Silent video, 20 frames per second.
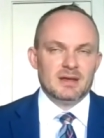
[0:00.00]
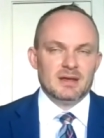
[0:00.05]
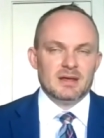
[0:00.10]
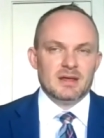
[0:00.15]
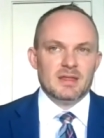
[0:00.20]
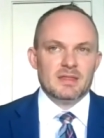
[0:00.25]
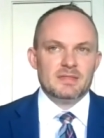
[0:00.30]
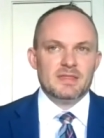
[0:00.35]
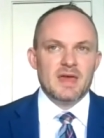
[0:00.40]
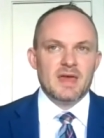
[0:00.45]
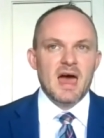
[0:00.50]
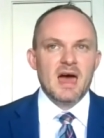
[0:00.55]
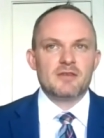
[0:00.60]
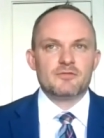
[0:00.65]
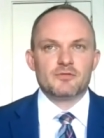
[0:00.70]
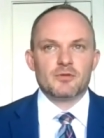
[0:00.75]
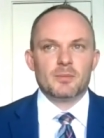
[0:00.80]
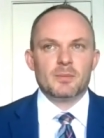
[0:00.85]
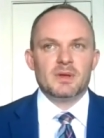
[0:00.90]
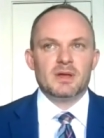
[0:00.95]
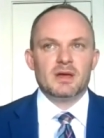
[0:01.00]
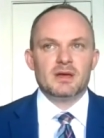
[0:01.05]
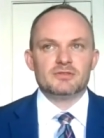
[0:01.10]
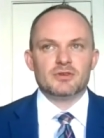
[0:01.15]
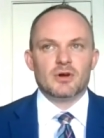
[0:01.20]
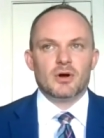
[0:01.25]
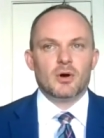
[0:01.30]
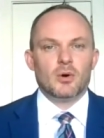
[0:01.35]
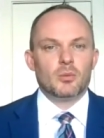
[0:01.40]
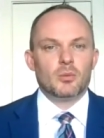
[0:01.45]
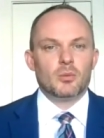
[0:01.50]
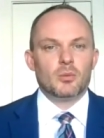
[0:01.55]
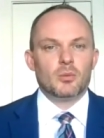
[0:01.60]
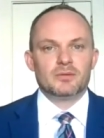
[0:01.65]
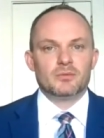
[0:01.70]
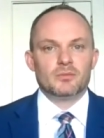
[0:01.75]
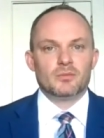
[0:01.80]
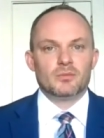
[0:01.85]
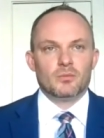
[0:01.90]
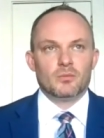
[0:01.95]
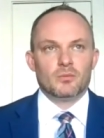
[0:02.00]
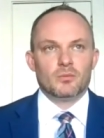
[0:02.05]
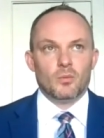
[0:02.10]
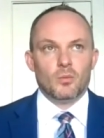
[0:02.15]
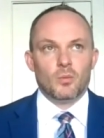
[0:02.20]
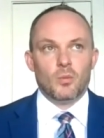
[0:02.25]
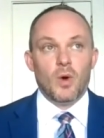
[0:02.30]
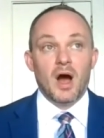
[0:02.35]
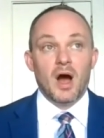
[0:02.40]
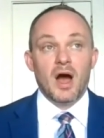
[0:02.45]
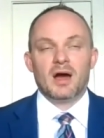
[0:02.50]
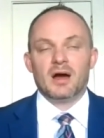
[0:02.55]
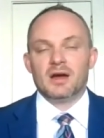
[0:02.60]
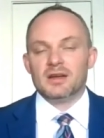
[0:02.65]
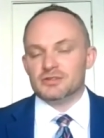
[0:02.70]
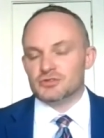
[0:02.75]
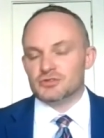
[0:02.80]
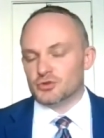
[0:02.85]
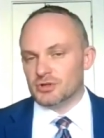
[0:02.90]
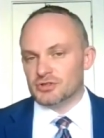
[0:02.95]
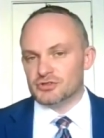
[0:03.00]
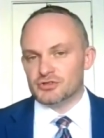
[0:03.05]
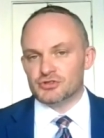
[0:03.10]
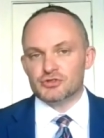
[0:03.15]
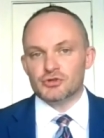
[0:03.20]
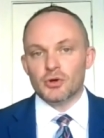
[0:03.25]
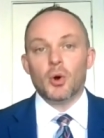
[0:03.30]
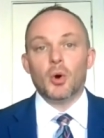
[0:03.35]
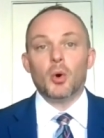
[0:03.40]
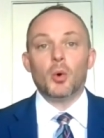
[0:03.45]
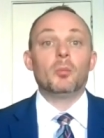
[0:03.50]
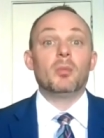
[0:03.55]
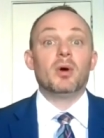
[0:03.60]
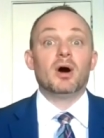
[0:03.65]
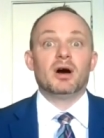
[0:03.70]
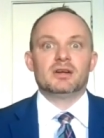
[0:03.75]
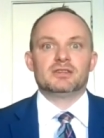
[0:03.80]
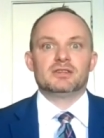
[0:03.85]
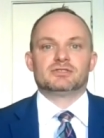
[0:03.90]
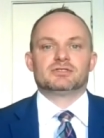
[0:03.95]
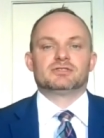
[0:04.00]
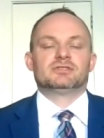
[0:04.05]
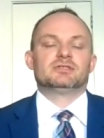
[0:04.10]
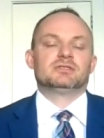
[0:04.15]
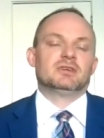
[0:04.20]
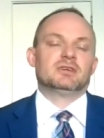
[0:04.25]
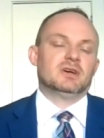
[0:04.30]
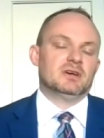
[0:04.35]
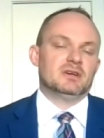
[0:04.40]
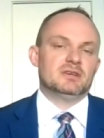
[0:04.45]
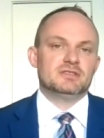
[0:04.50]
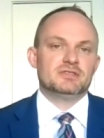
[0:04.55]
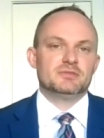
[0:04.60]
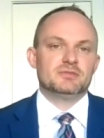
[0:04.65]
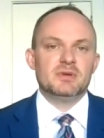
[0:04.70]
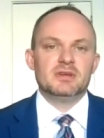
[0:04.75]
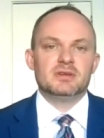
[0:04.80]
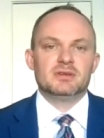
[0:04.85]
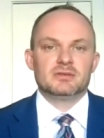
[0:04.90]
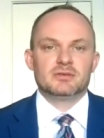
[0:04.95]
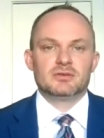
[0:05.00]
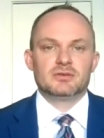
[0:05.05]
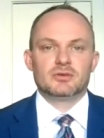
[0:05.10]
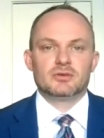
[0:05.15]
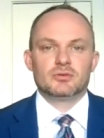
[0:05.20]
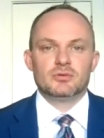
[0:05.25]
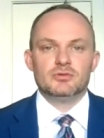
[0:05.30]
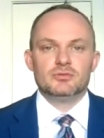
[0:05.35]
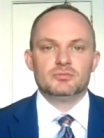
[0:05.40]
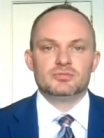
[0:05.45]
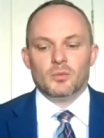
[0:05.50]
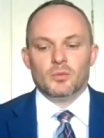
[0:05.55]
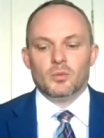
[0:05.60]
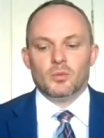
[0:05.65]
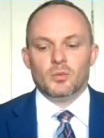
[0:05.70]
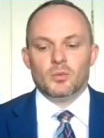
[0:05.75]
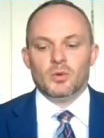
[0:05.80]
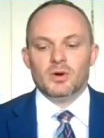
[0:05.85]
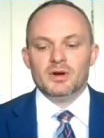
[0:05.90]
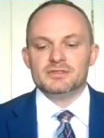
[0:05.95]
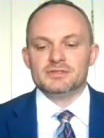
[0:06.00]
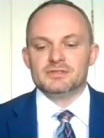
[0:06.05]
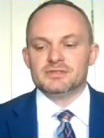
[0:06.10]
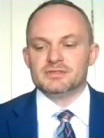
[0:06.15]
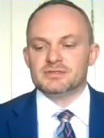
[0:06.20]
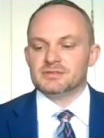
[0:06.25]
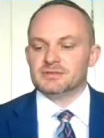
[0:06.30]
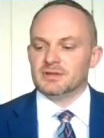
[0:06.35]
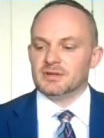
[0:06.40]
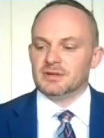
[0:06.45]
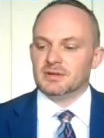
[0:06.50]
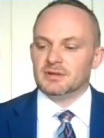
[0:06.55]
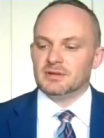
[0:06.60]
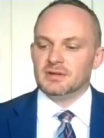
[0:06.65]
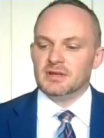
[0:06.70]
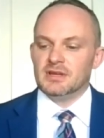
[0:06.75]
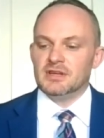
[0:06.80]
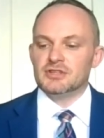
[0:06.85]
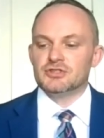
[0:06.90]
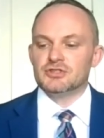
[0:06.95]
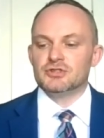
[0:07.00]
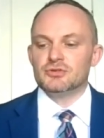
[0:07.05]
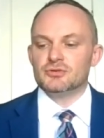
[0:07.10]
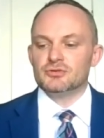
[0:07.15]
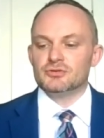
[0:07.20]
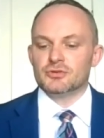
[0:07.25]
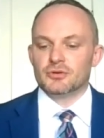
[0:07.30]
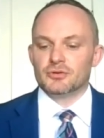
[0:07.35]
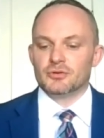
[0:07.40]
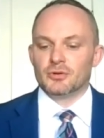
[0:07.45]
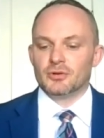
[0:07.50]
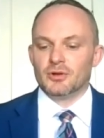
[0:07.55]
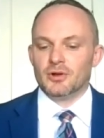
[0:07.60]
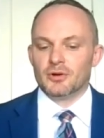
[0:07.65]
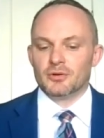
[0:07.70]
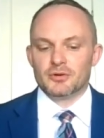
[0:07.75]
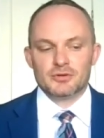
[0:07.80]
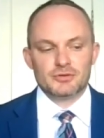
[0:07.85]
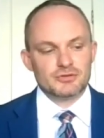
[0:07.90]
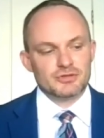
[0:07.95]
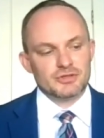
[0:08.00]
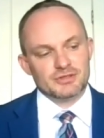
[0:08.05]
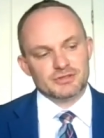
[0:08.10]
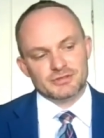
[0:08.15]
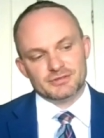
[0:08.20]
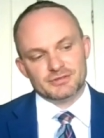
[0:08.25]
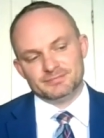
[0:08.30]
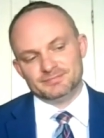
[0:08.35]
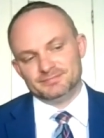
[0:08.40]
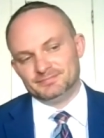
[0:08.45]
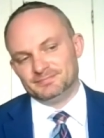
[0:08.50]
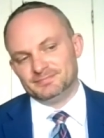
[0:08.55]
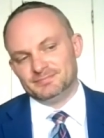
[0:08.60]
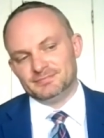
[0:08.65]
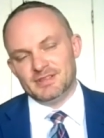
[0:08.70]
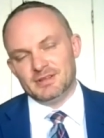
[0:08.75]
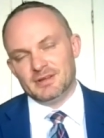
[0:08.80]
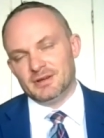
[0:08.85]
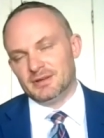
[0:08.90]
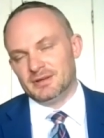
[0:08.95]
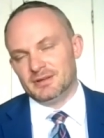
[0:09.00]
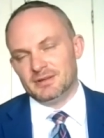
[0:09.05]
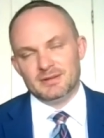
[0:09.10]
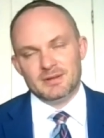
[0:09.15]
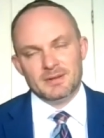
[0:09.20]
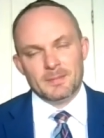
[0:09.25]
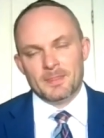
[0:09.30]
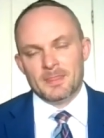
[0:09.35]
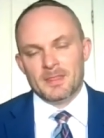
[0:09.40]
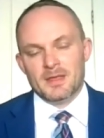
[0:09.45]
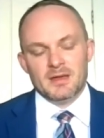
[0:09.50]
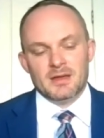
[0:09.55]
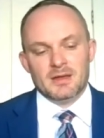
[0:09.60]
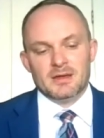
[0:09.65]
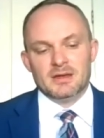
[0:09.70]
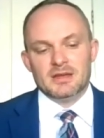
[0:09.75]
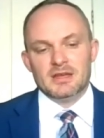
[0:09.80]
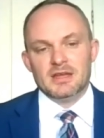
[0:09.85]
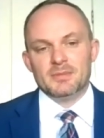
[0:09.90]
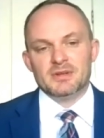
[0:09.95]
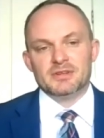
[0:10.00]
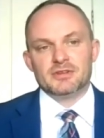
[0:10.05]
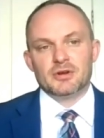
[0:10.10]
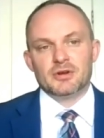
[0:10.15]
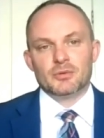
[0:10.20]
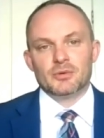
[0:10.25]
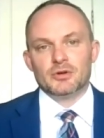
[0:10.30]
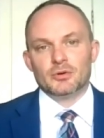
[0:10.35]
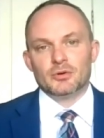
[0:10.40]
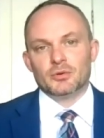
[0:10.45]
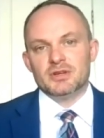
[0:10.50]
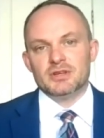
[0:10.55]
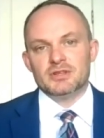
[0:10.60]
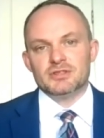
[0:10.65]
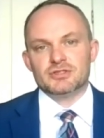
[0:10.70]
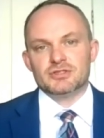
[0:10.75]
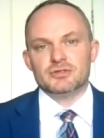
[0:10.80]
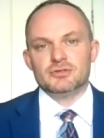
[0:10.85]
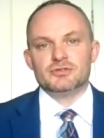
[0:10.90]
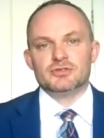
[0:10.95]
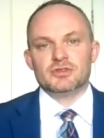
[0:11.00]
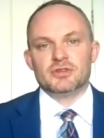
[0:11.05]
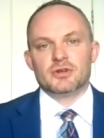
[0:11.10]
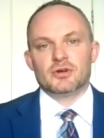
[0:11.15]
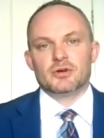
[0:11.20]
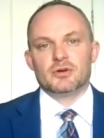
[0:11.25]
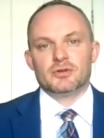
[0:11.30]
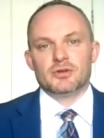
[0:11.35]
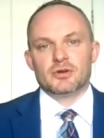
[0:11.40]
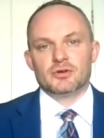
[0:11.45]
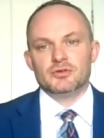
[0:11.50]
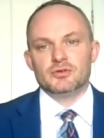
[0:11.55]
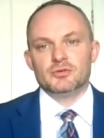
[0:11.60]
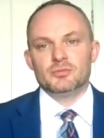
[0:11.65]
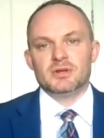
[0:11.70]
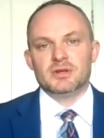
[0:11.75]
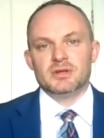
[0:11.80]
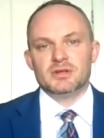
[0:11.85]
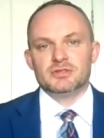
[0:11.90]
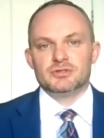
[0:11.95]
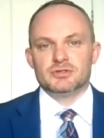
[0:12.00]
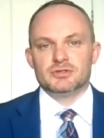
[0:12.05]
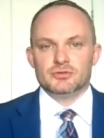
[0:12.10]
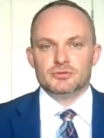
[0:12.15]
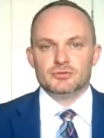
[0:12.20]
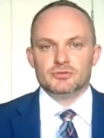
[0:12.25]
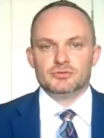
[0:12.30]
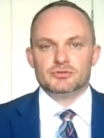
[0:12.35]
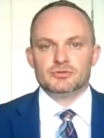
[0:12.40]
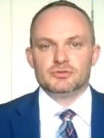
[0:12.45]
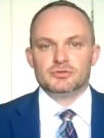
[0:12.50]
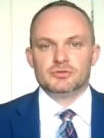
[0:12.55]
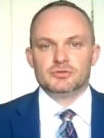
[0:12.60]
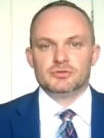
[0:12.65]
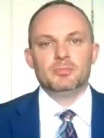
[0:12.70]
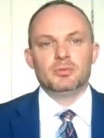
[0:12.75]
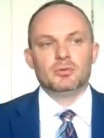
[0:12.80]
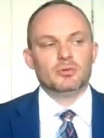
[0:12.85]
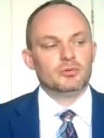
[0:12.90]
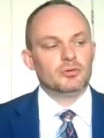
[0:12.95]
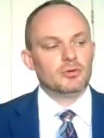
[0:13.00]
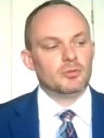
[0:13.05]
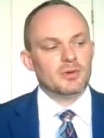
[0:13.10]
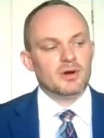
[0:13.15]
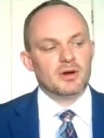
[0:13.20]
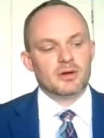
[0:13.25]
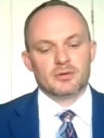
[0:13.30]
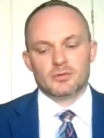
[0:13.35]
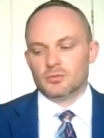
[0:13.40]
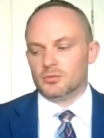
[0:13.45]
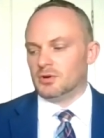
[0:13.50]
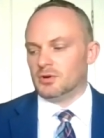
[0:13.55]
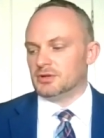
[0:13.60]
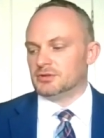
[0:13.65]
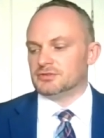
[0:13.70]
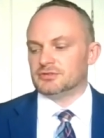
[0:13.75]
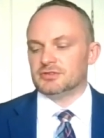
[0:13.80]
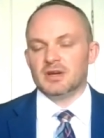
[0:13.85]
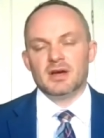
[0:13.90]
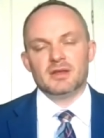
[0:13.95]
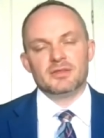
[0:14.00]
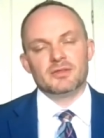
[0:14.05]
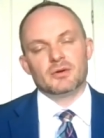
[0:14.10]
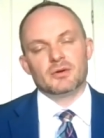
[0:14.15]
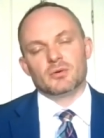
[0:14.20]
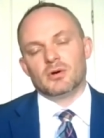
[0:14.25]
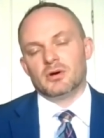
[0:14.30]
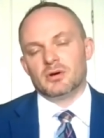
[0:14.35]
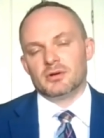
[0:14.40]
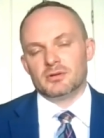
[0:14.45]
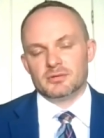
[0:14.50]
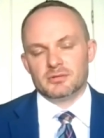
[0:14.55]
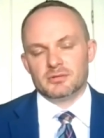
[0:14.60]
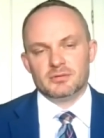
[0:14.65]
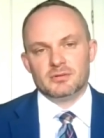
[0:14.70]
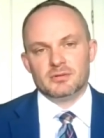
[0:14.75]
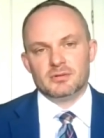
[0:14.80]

that for me has always been why I enjoy so much speaking to groups. Once issues are no longer just immaterial issues and they're human issues, people, no matter what side they're on,